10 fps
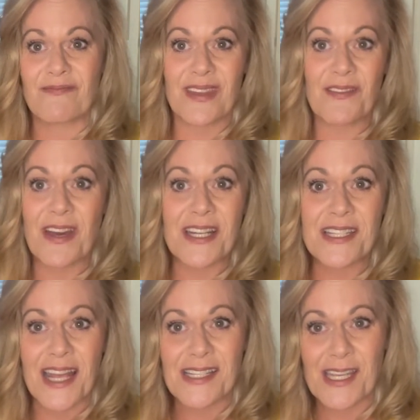if I
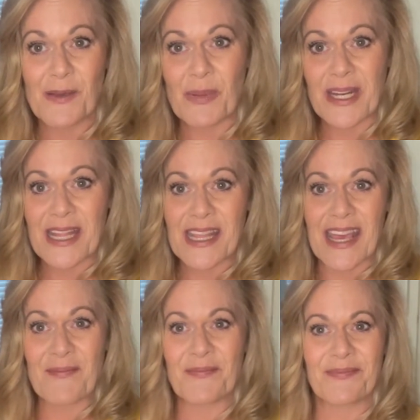decide to keep
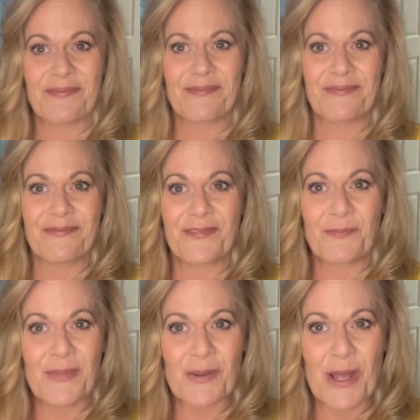anything.
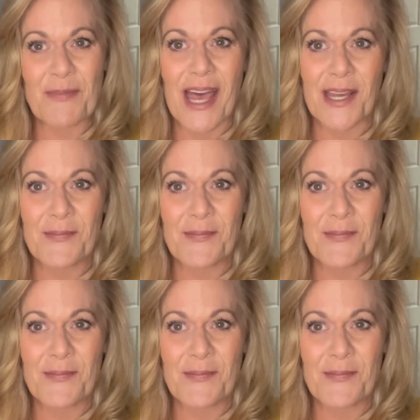Be right back.